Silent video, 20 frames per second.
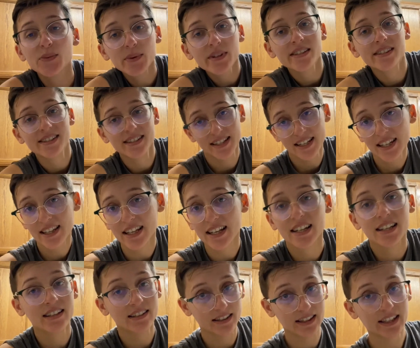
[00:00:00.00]
would see
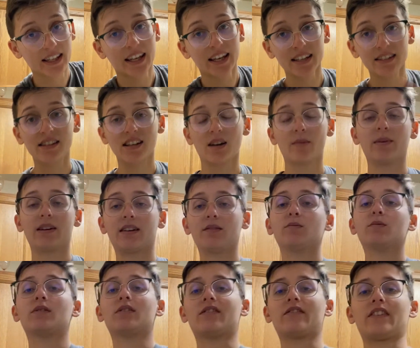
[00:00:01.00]
that. The kids coming in
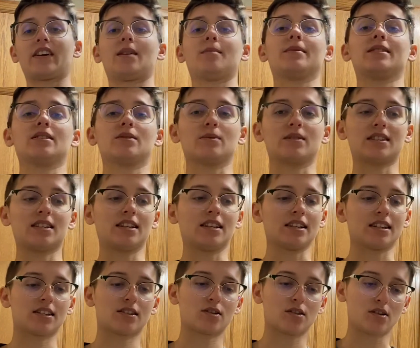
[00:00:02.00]
with their families would see
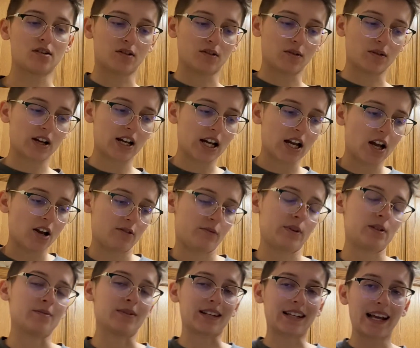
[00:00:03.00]
this. So
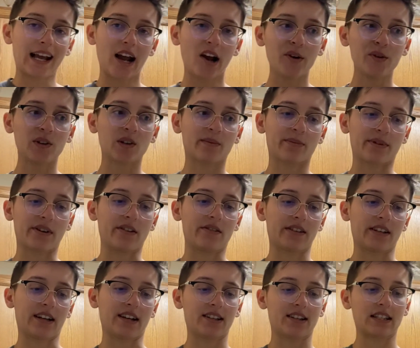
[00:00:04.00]
we would counter
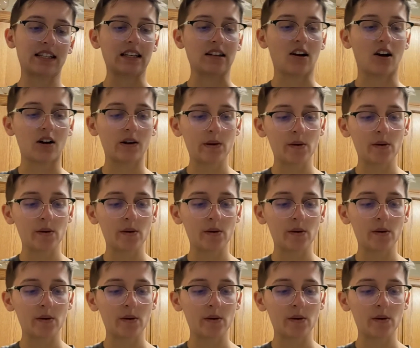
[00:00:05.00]
protest, and all